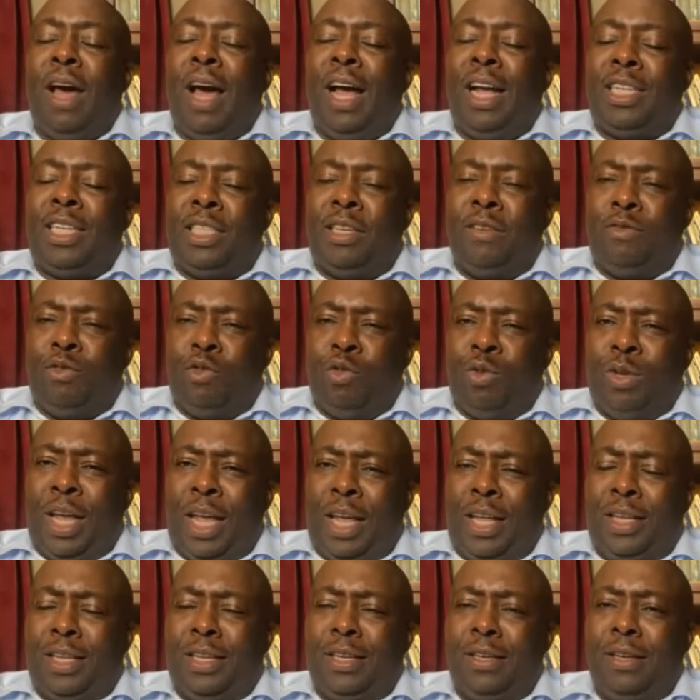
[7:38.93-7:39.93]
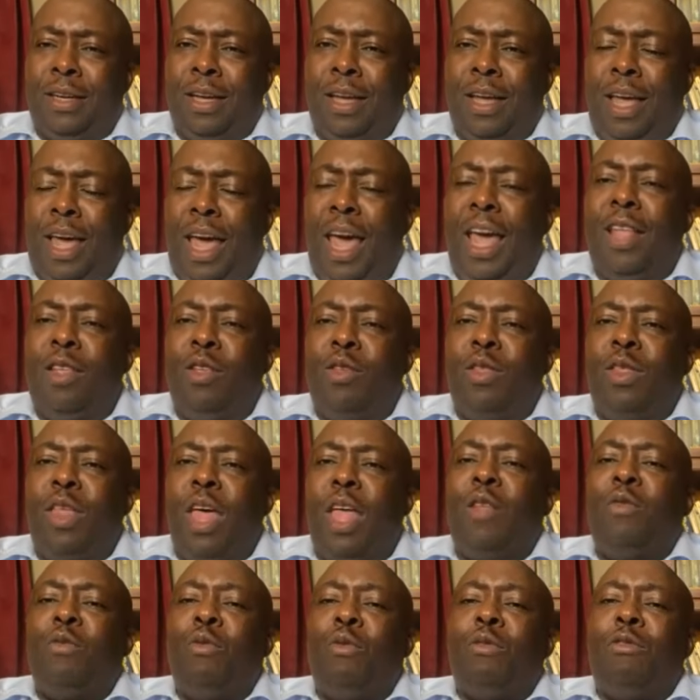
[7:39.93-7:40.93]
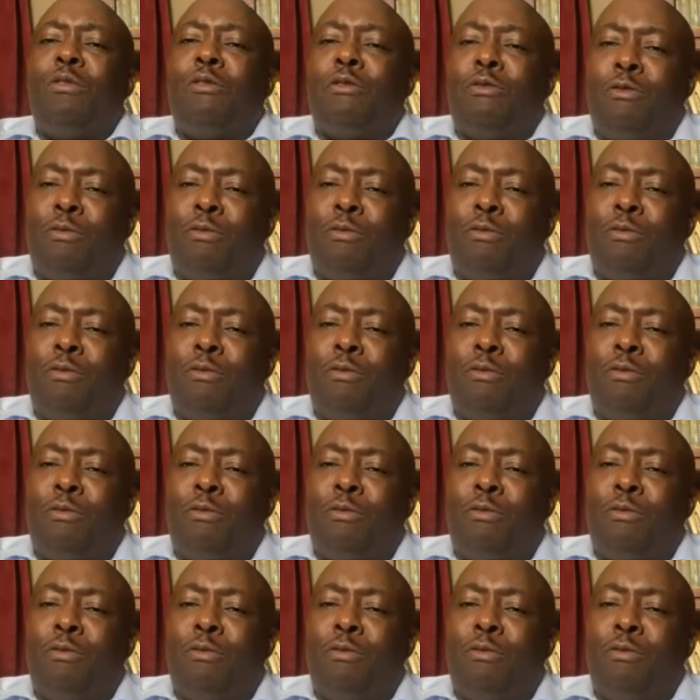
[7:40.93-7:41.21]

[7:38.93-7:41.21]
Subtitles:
achieved to date? And then we'll